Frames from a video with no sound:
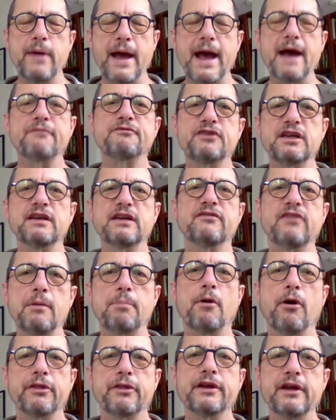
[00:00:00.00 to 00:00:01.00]
you have to give
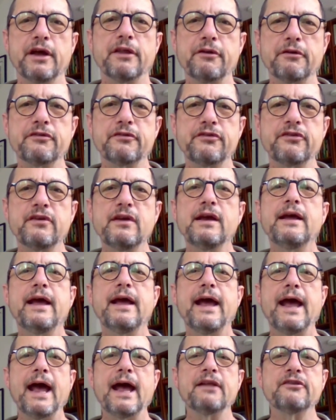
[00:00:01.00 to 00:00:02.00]
up all the others,
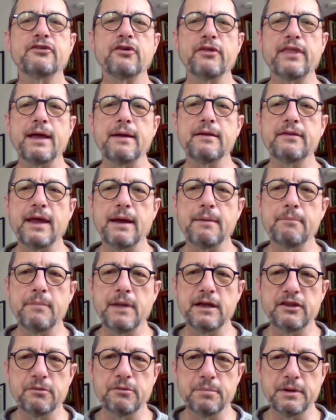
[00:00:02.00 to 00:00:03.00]
and so that that
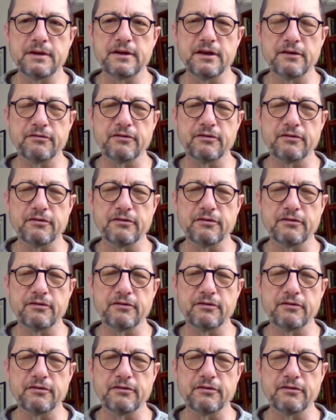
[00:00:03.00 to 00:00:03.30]
made the big